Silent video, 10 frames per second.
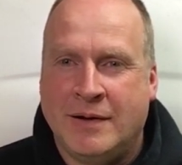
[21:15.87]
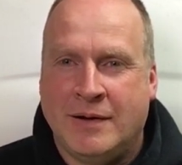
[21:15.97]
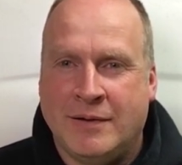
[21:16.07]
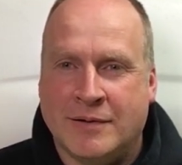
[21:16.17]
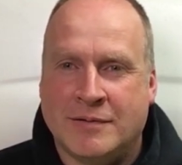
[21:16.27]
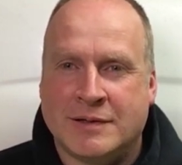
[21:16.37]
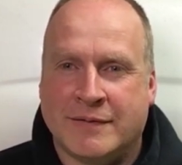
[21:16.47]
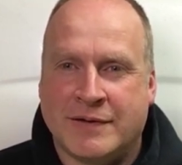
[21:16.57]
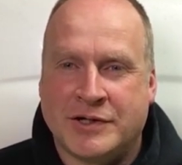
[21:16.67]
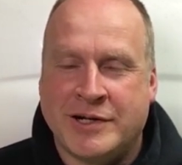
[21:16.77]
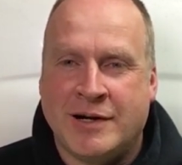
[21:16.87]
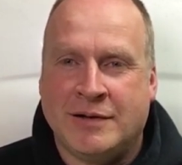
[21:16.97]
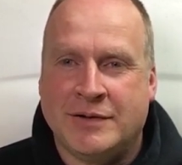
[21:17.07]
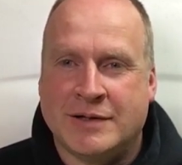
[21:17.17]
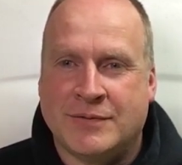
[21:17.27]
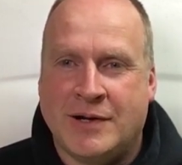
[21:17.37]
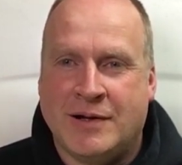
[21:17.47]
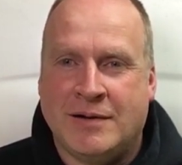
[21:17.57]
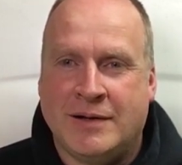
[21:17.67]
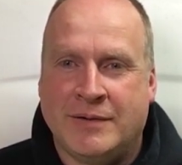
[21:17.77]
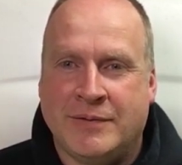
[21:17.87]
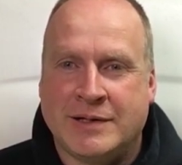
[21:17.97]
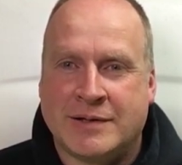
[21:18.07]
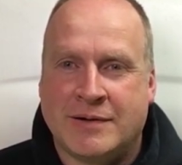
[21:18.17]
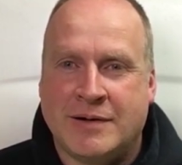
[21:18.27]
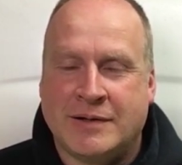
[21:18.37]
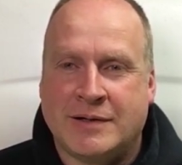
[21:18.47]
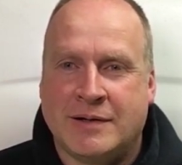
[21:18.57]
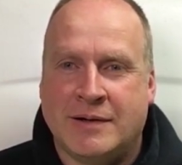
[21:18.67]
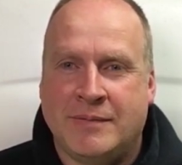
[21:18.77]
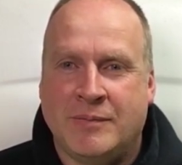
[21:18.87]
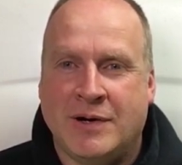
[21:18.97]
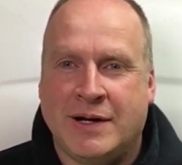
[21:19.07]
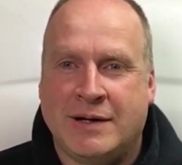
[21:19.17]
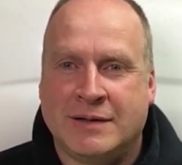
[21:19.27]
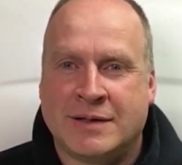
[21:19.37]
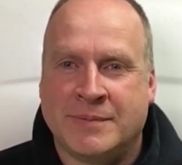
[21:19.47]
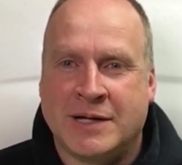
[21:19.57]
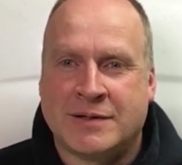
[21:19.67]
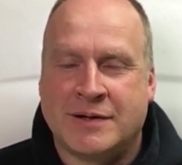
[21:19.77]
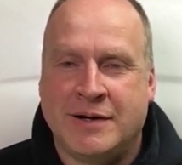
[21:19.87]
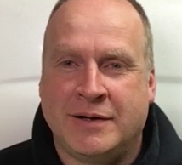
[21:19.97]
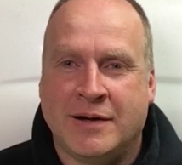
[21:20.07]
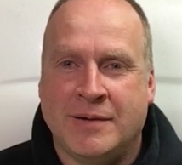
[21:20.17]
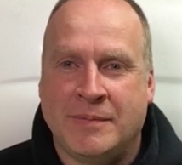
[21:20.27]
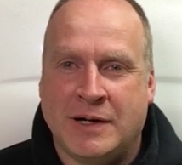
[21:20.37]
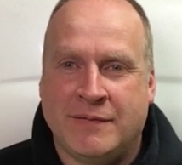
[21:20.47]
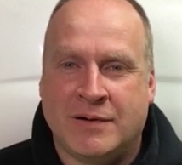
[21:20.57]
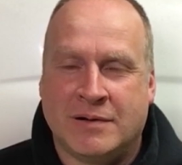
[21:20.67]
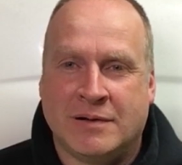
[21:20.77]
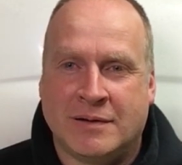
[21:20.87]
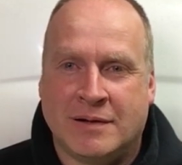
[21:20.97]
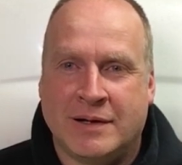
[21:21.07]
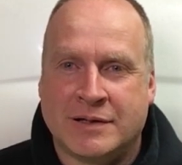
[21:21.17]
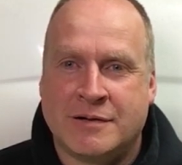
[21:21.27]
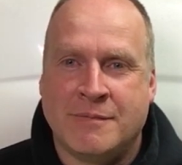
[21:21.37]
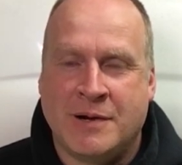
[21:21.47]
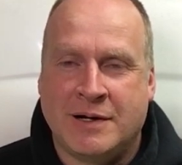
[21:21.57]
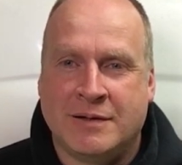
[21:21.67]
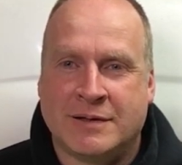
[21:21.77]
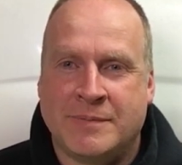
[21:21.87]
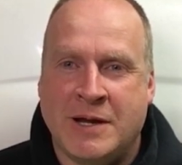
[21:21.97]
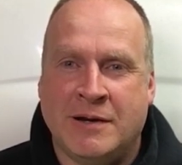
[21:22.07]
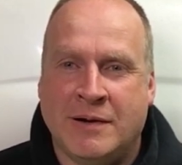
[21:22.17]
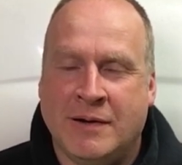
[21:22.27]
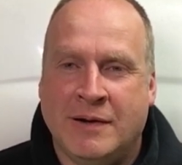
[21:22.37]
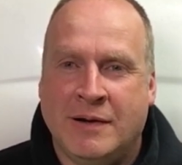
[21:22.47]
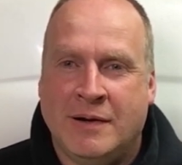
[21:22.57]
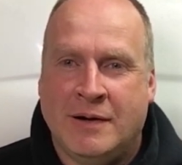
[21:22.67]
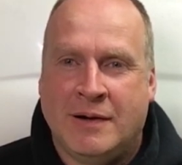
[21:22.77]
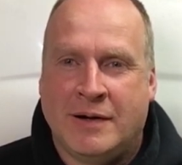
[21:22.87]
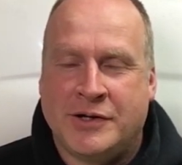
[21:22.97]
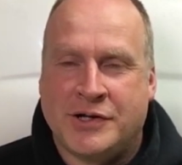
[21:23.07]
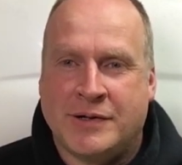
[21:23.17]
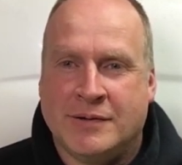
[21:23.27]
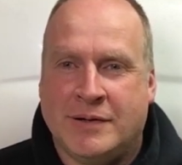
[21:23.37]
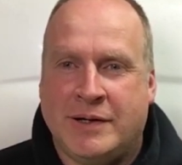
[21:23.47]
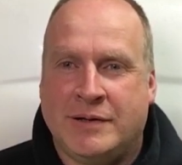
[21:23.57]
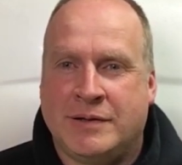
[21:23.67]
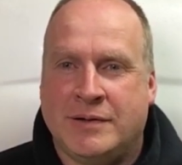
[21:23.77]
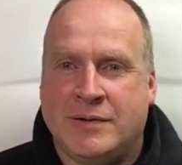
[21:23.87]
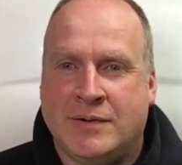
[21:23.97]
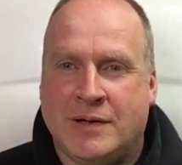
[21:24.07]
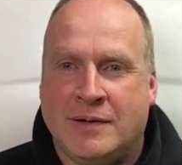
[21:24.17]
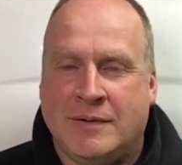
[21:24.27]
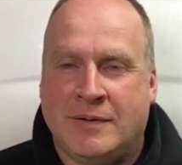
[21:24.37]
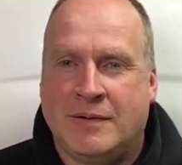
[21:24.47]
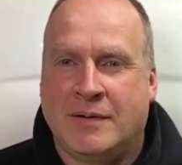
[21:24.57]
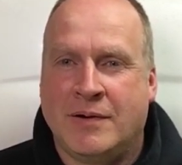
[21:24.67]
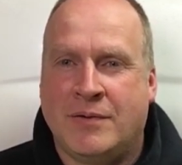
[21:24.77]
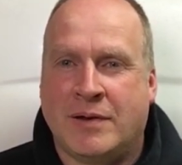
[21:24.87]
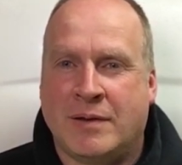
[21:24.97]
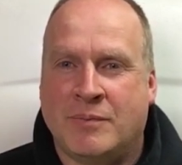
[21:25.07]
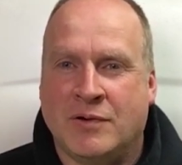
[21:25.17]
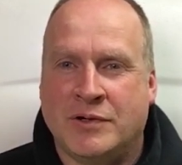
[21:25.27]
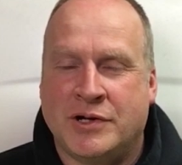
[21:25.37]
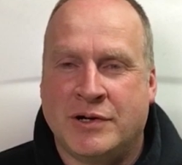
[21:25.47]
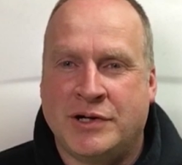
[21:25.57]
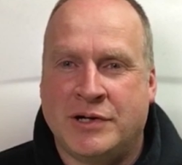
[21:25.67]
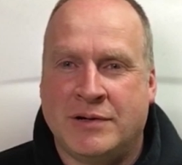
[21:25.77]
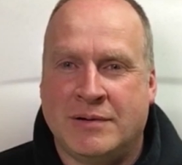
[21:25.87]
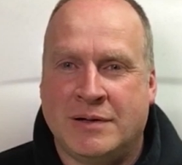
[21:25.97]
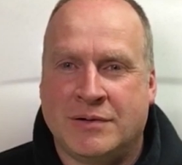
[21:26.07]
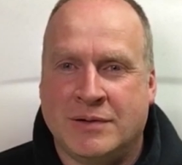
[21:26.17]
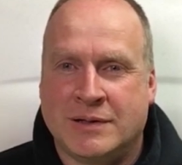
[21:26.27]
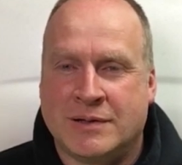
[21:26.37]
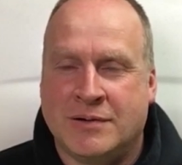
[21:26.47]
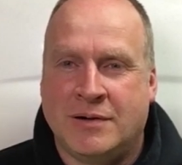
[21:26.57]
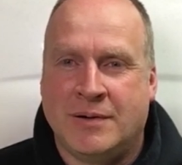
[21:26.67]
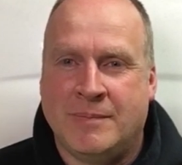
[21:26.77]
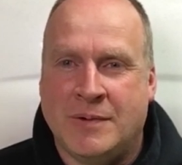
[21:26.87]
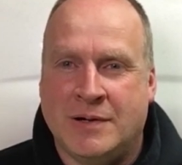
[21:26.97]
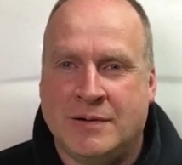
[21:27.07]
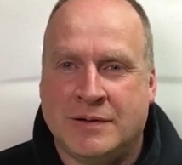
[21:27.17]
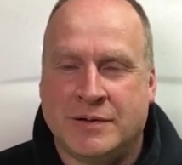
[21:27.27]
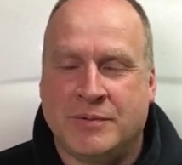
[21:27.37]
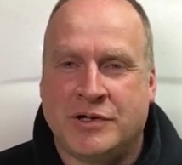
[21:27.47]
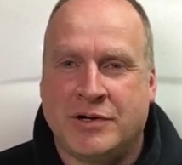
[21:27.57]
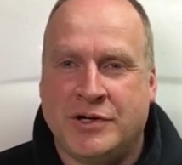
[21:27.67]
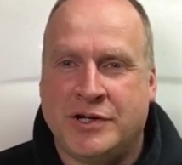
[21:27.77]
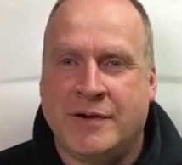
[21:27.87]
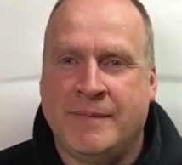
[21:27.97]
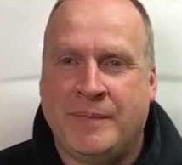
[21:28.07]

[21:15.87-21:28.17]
who knows, if the channel does well and we start bringing in some extra income and I've got a little extra money to spend, I'd sure like to go with a ProCharger or a TorqueStorm supercharger.